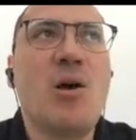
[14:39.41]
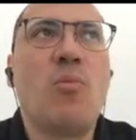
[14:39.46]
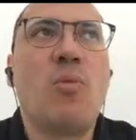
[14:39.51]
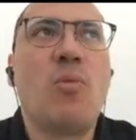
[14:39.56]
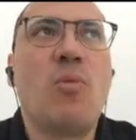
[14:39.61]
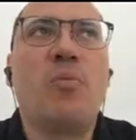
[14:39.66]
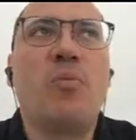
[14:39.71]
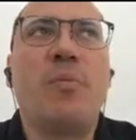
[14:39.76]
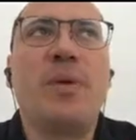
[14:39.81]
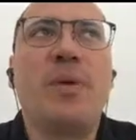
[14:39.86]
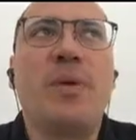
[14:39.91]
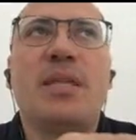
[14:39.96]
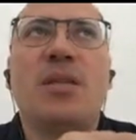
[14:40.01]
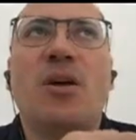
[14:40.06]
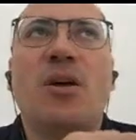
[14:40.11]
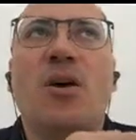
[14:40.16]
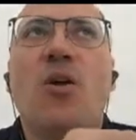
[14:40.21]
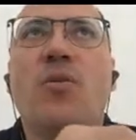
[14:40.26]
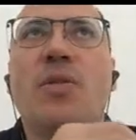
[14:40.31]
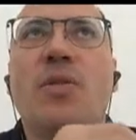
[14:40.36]
will be
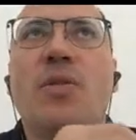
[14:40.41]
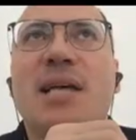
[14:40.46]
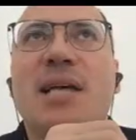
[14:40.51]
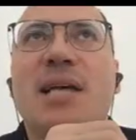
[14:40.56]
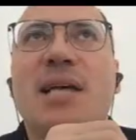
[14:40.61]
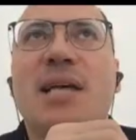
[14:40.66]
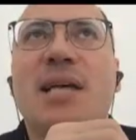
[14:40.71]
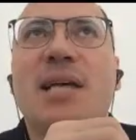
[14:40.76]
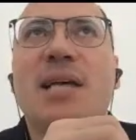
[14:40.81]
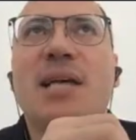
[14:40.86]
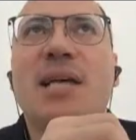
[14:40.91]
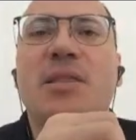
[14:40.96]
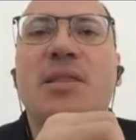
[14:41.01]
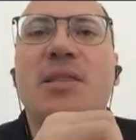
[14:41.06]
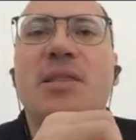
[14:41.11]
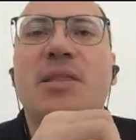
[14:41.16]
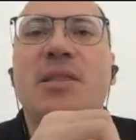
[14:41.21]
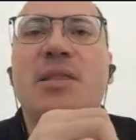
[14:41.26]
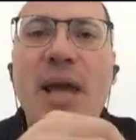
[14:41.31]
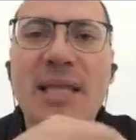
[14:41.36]
known as
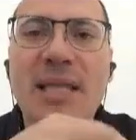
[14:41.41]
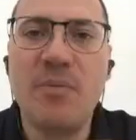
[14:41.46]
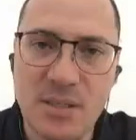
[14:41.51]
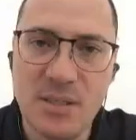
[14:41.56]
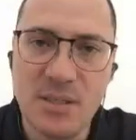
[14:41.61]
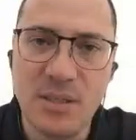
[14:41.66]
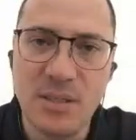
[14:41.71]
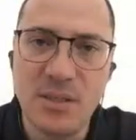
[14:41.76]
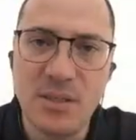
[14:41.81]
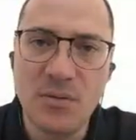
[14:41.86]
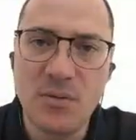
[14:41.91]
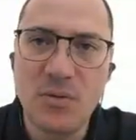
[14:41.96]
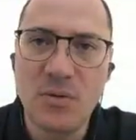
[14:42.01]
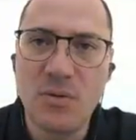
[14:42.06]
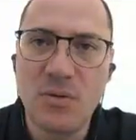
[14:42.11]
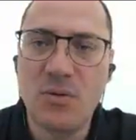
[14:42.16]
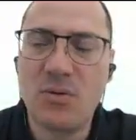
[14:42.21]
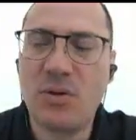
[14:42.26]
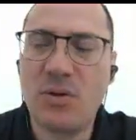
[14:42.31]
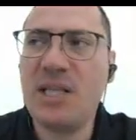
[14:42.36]
a direct
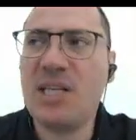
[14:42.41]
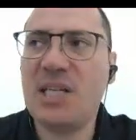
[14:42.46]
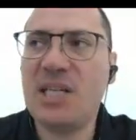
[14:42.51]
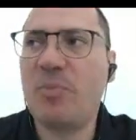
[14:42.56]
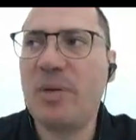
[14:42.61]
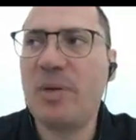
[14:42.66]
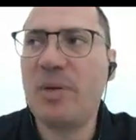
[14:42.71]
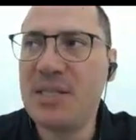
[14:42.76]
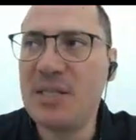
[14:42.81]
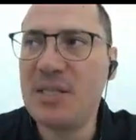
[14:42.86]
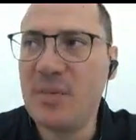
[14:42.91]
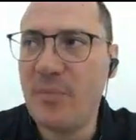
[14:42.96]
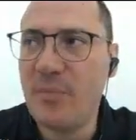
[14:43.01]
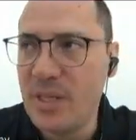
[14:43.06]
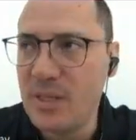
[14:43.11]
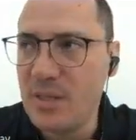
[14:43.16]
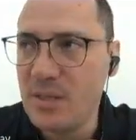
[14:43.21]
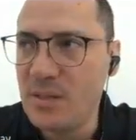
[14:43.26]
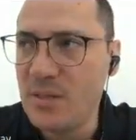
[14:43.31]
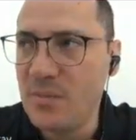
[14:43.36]
dependency or an
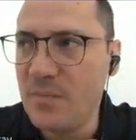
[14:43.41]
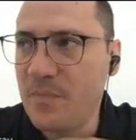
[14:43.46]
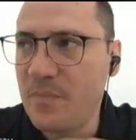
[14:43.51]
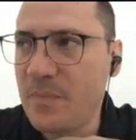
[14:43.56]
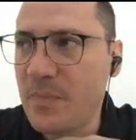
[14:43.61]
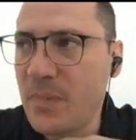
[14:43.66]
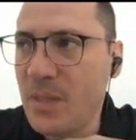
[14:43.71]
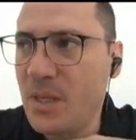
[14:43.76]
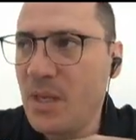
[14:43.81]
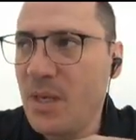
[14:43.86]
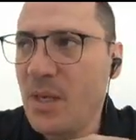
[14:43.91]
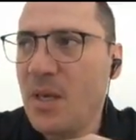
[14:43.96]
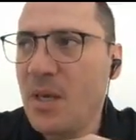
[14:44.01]
explicit dependency.